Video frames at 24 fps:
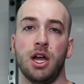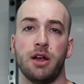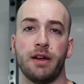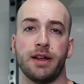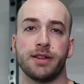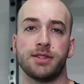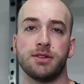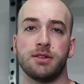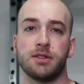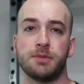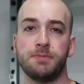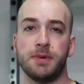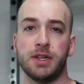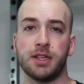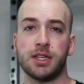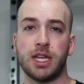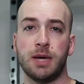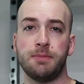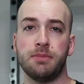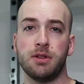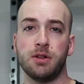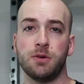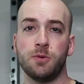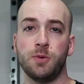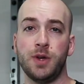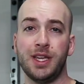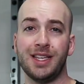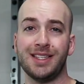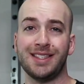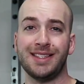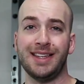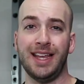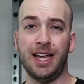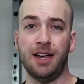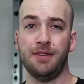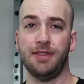Alright, so it's been a couple of
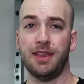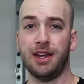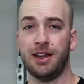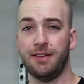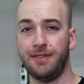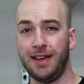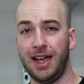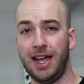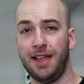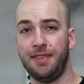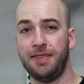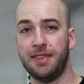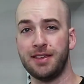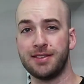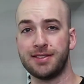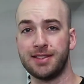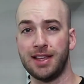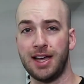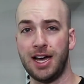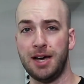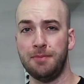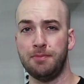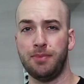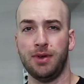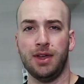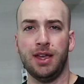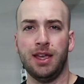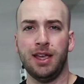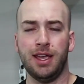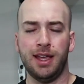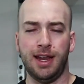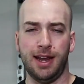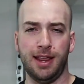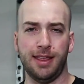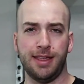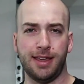weeks now that I've had this up,
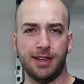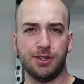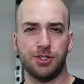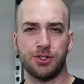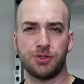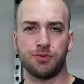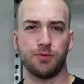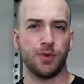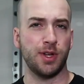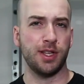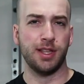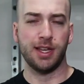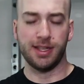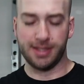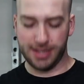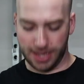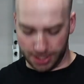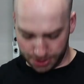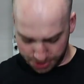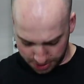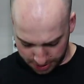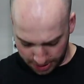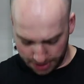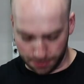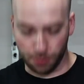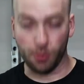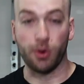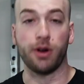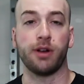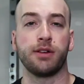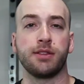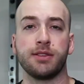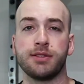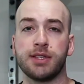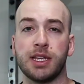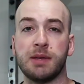and I just realized actually that I'm
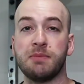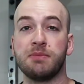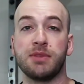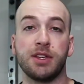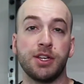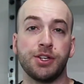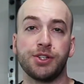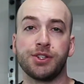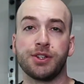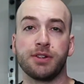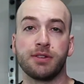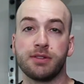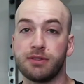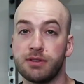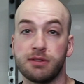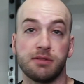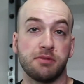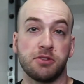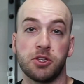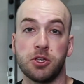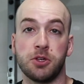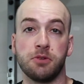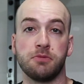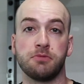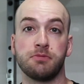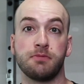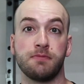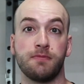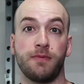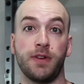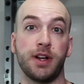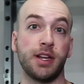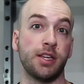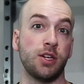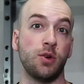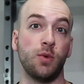wearing the same t-shirts, so
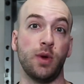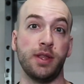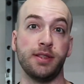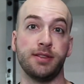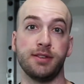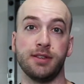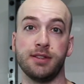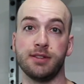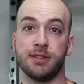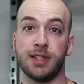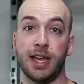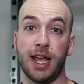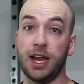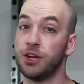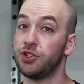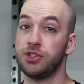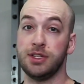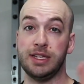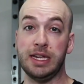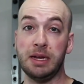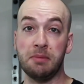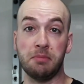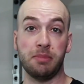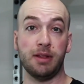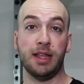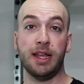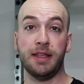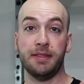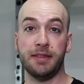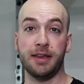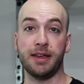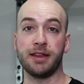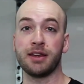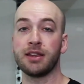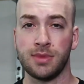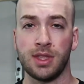funny coincidence, I actually didn't
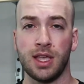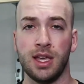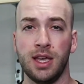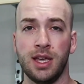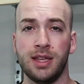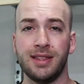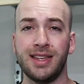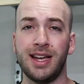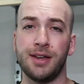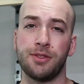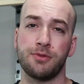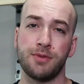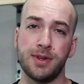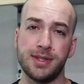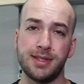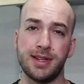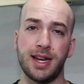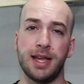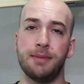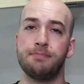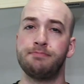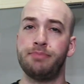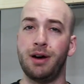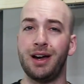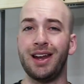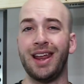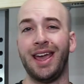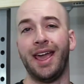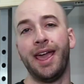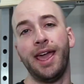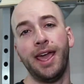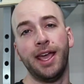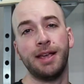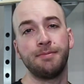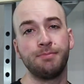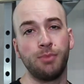plan that. Now, the reason I bought a
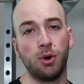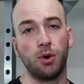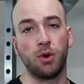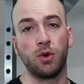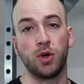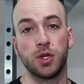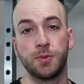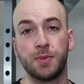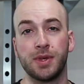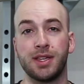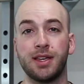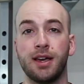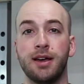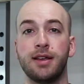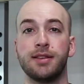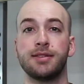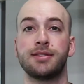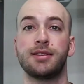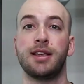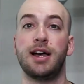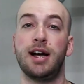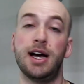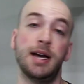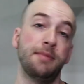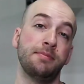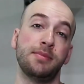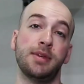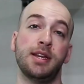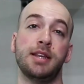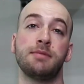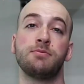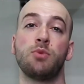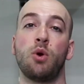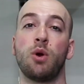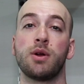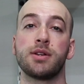hangboard was because I'm
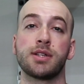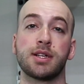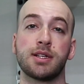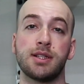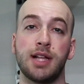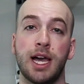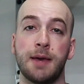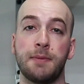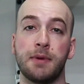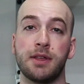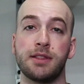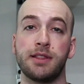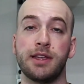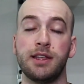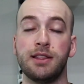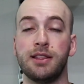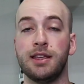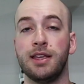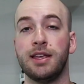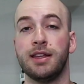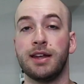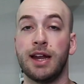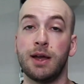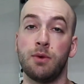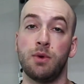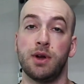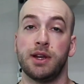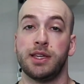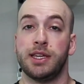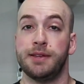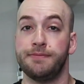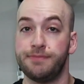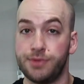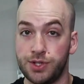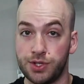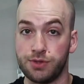getting more into climbing lately and I
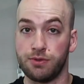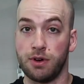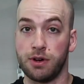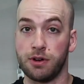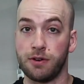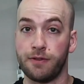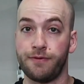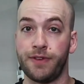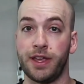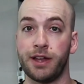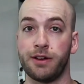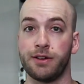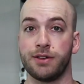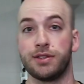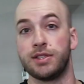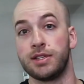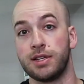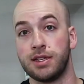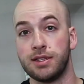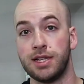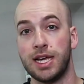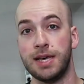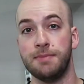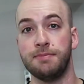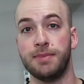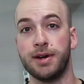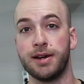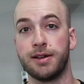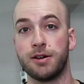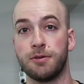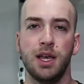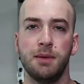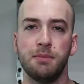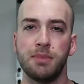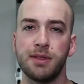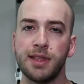want to get stronger fingers and climb better.